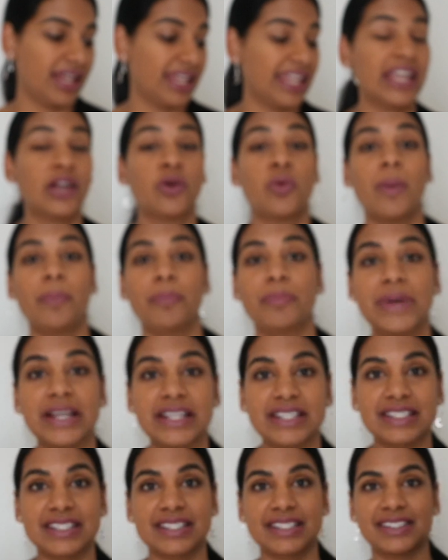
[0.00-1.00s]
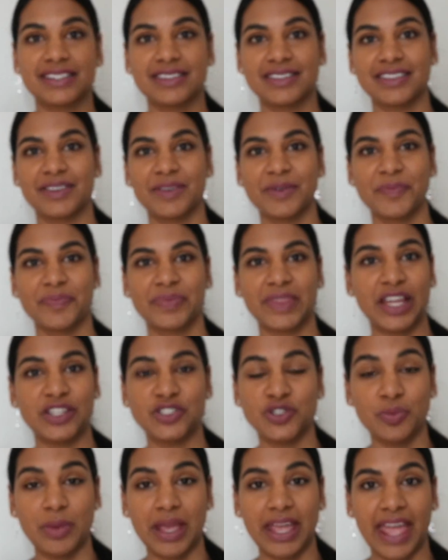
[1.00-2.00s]
equipment
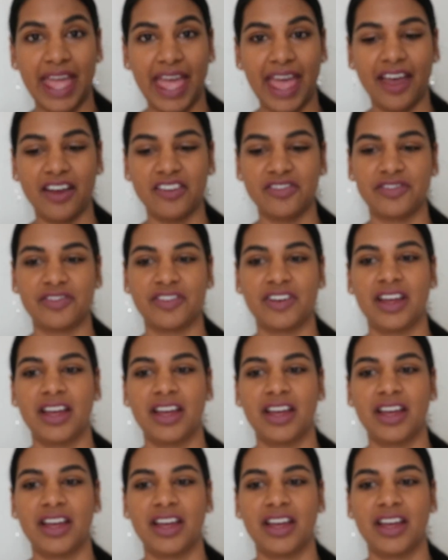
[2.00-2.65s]
that you may have.